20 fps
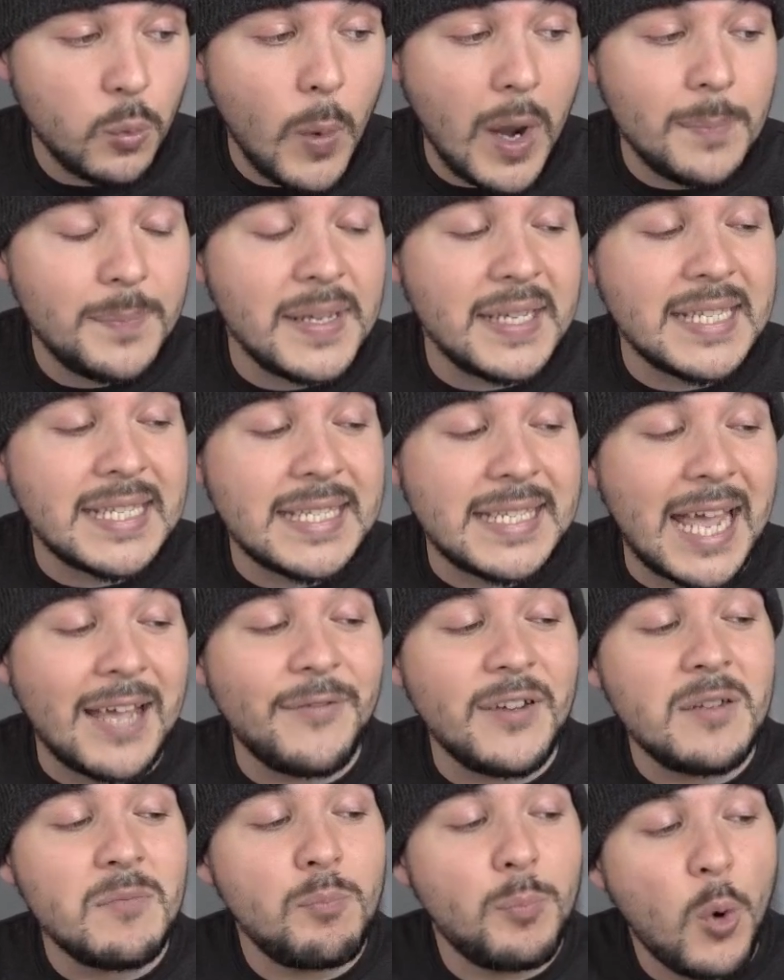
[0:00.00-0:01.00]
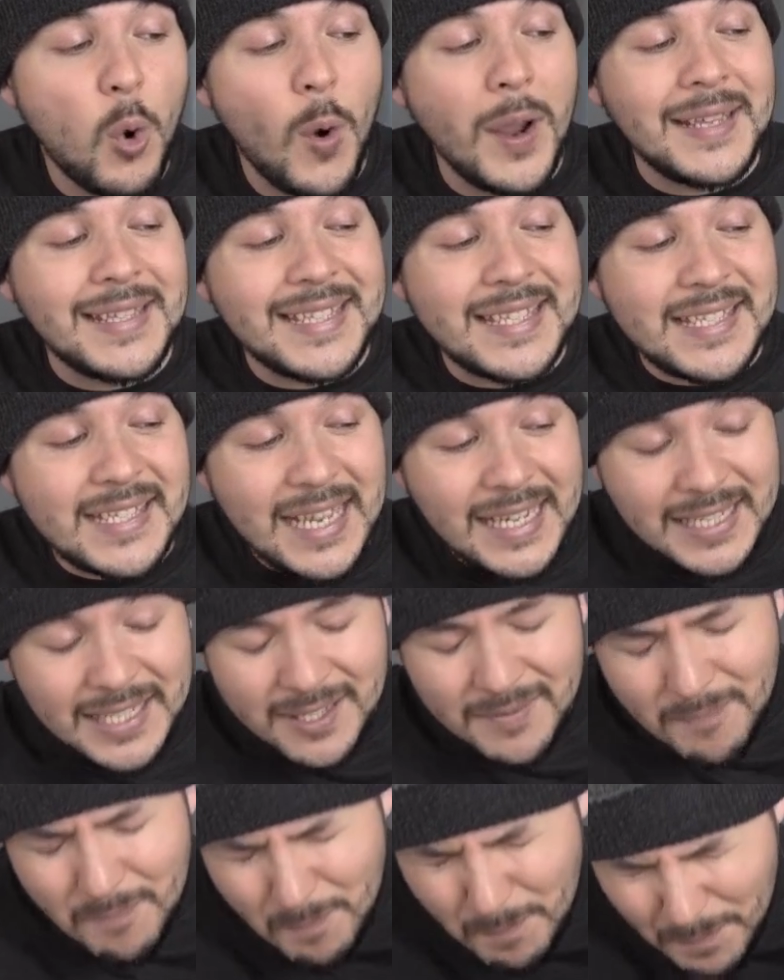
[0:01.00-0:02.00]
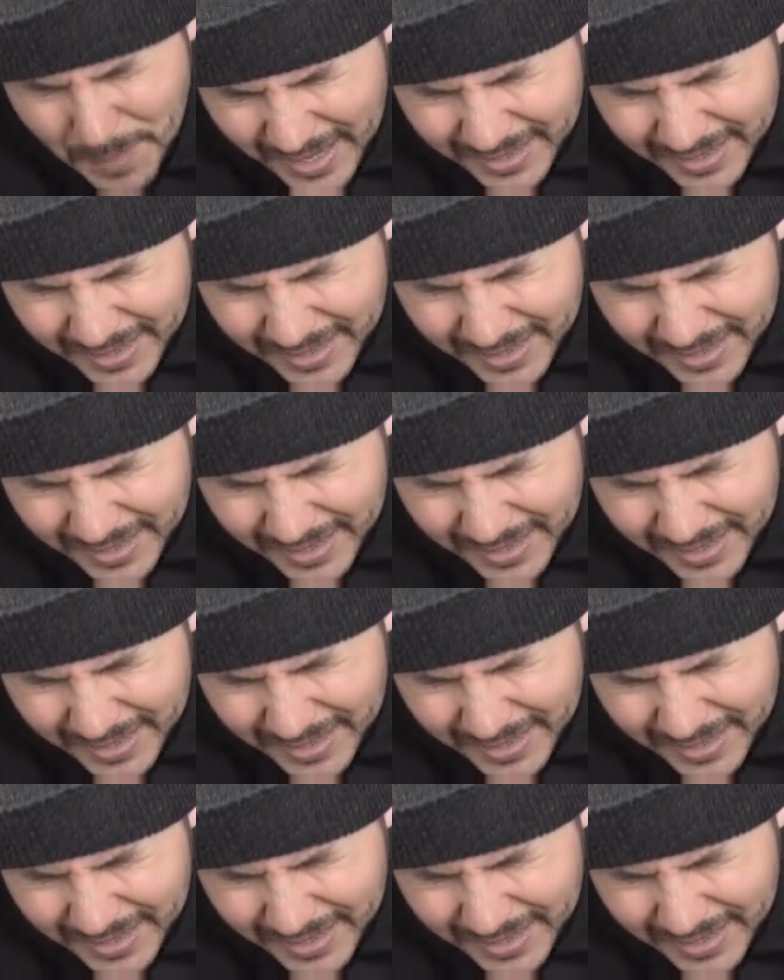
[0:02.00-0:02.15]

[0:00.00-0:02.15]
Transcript: wiping $7.6